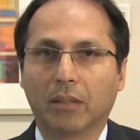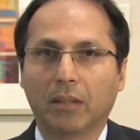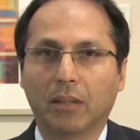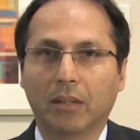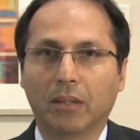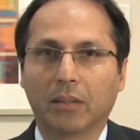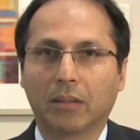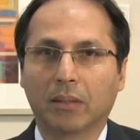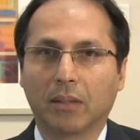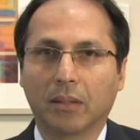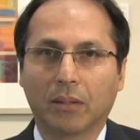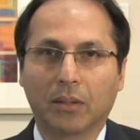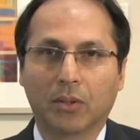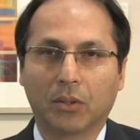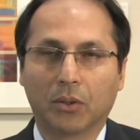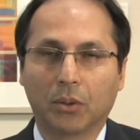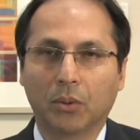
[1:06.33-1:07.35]
is
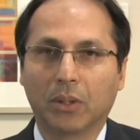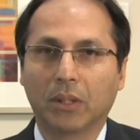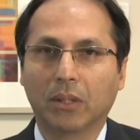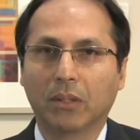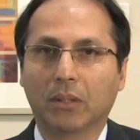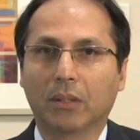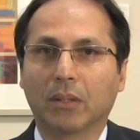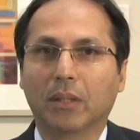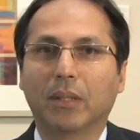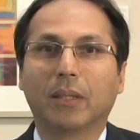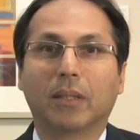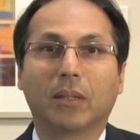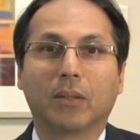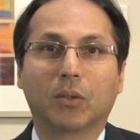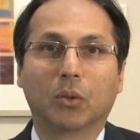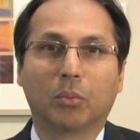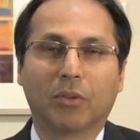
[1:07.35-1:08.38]
the student,
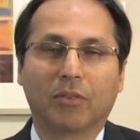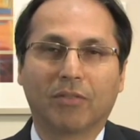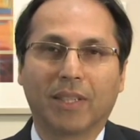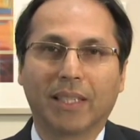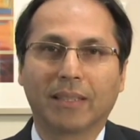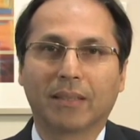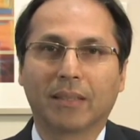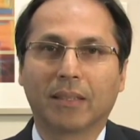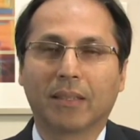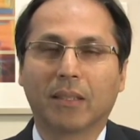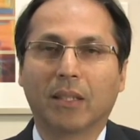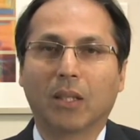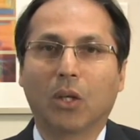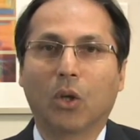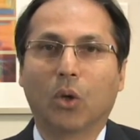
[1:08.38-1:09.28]
the supervisor,